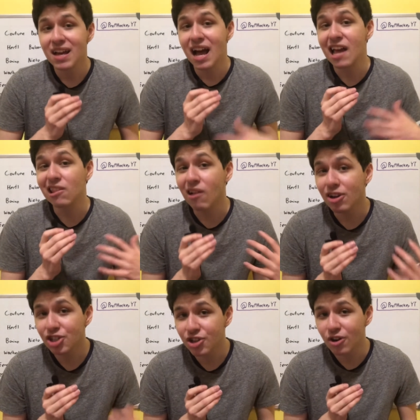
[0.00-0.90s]
a
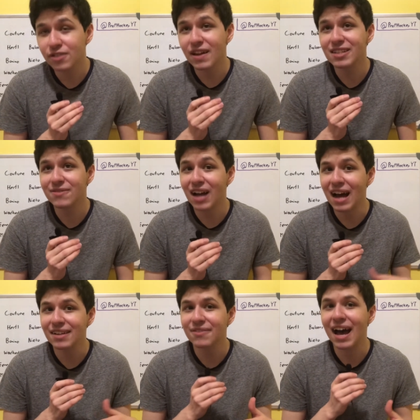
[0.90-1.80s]
lot of Sharks fans have
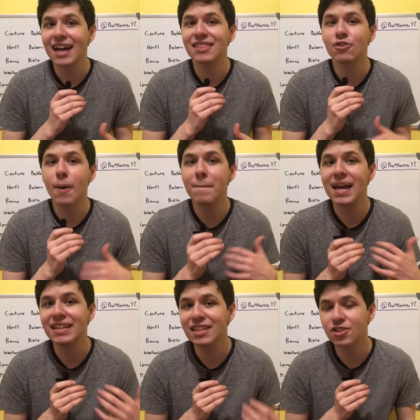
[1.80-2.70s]
kind of had their
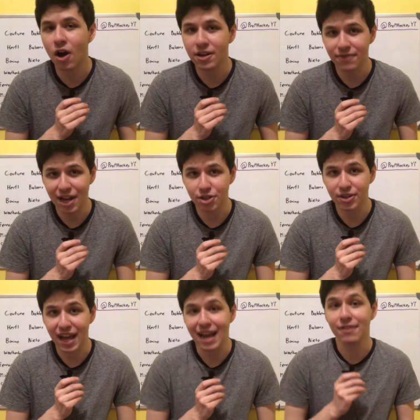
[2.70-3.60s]
opinions on Evander
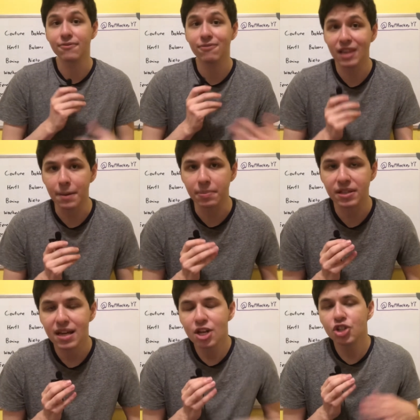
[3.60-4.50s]
Kane
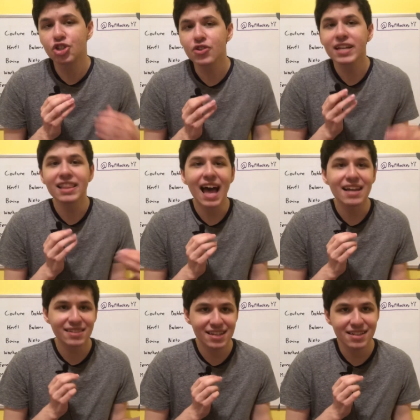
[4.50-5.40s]
flipped. During
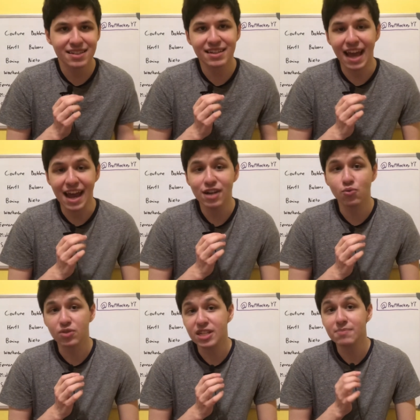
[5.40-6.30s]
last season,
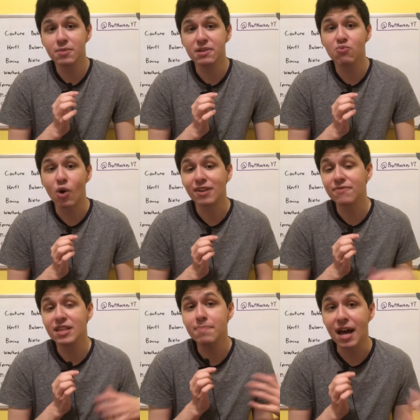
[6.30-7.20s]
Kane seemed to be one of
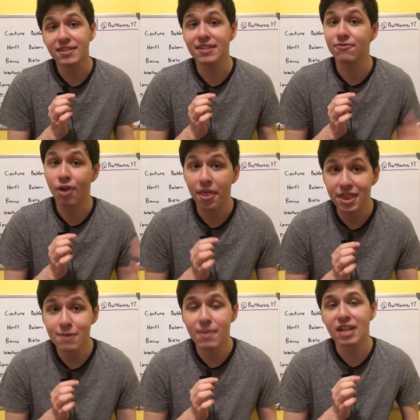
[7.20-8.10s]
the best, if not
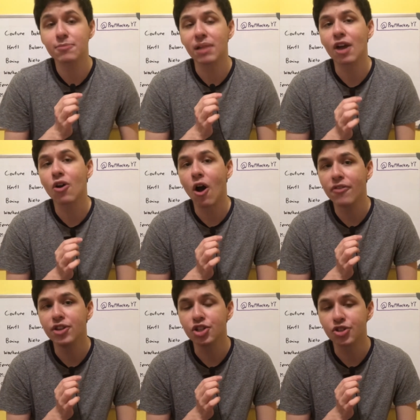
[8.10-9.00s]
the best player
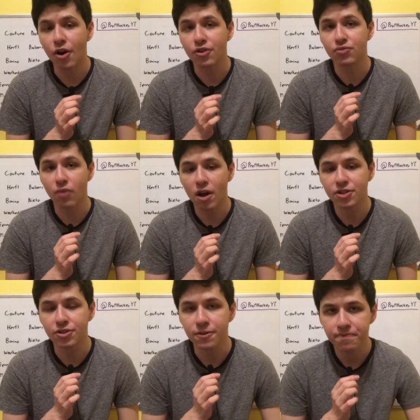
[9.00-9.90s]
on the Sharks
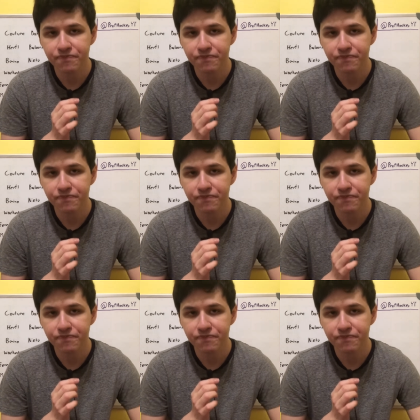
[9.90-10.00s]
roster.